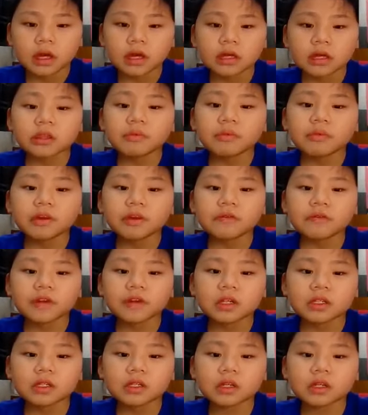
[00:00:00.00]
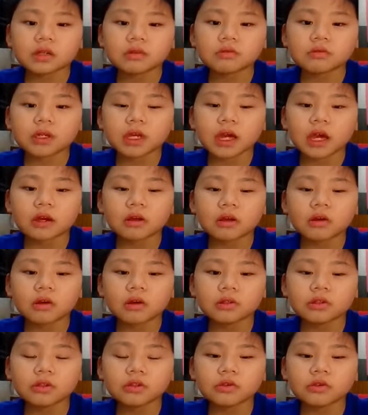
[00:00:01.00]
In the previous year, we had
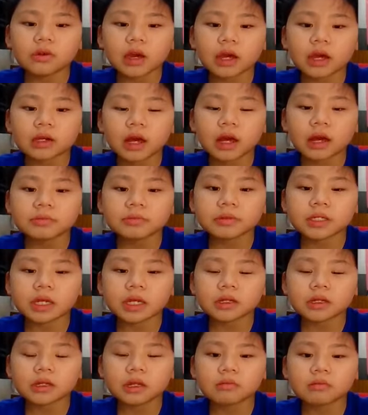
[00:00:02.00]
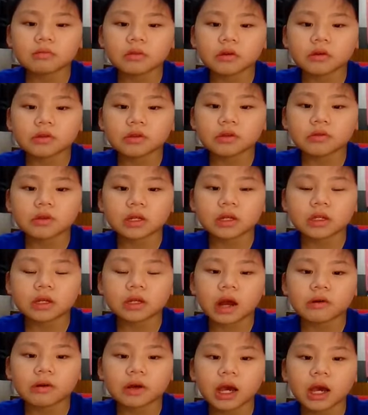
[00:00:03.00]
gone through an upcycling module
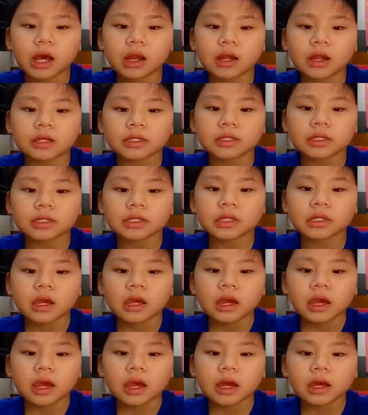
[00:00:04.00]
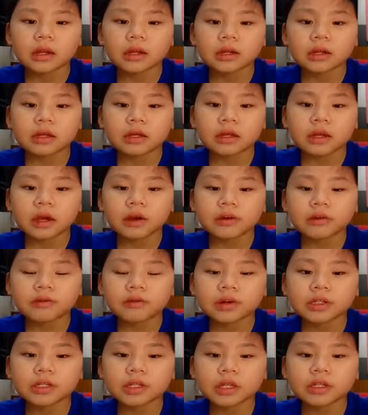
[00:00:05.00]
in our art lessons, and
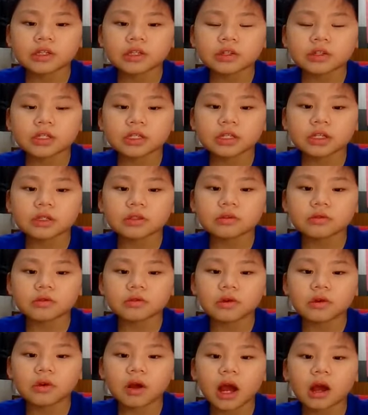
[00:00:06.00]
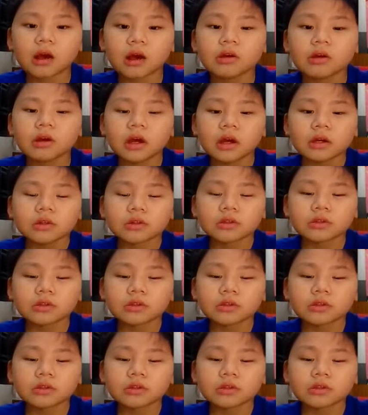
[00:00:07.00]
was interesting to know how